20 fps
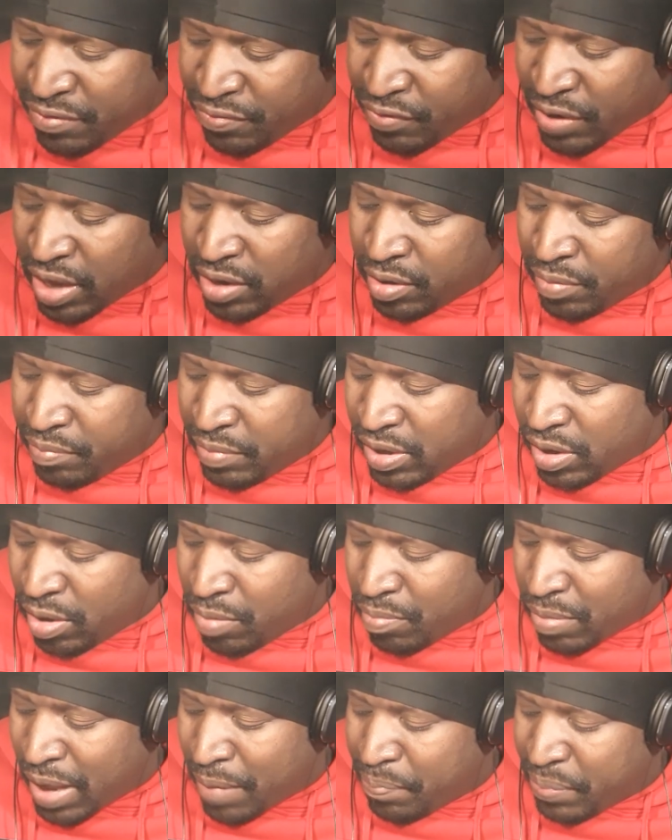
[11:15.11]
Follow me on
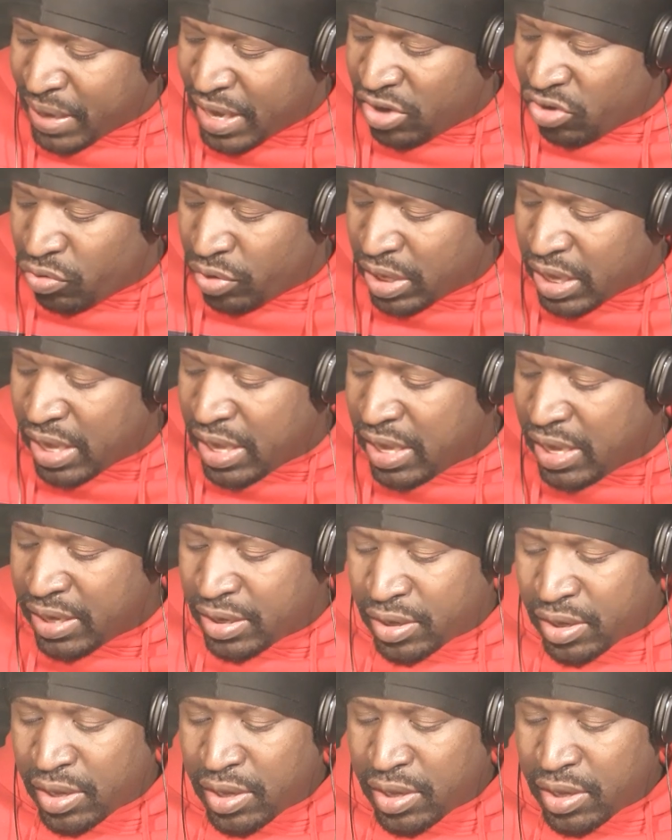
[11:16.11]
my Patreon.